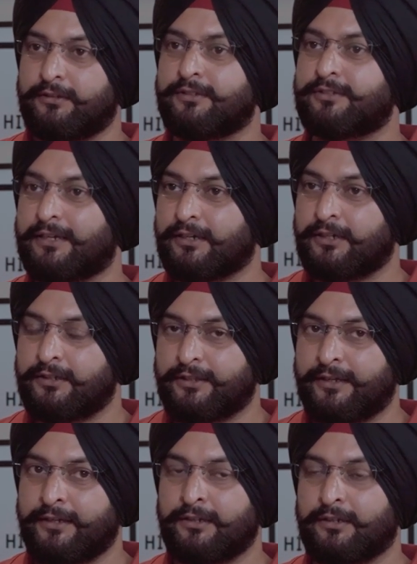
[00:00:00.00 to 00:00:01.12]
The second
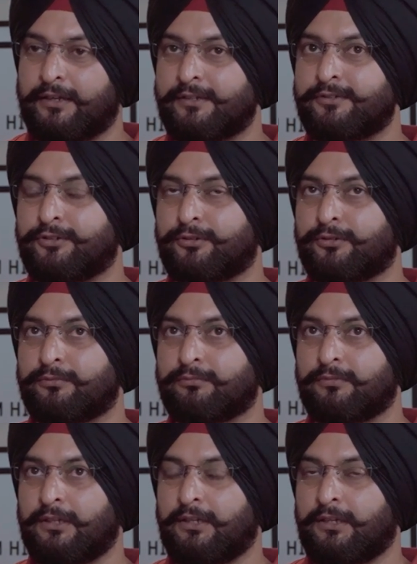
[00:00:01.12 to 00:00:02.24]
thing is
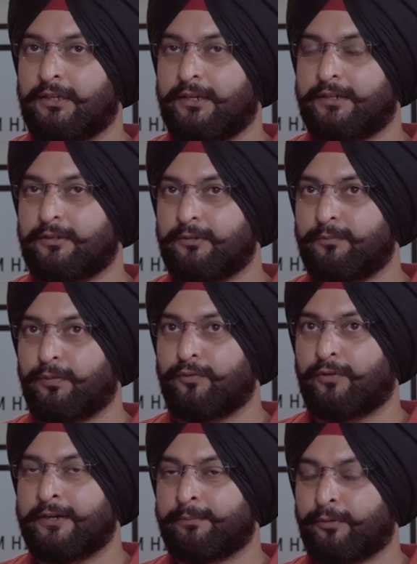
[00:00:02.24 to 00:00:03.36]
it
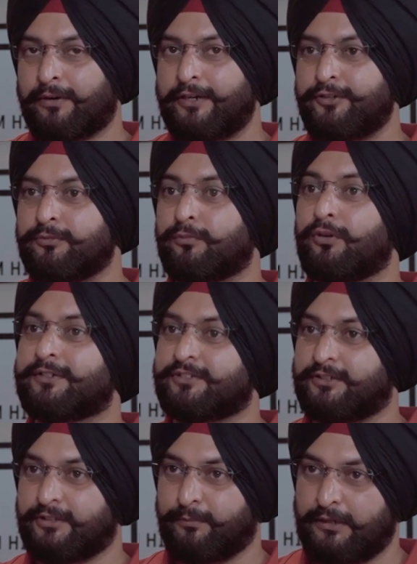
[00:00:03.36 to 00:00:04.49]
provides you more
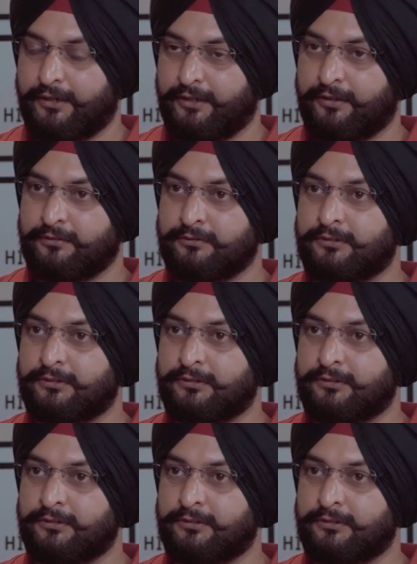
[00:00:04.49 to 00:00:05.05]
accessibility.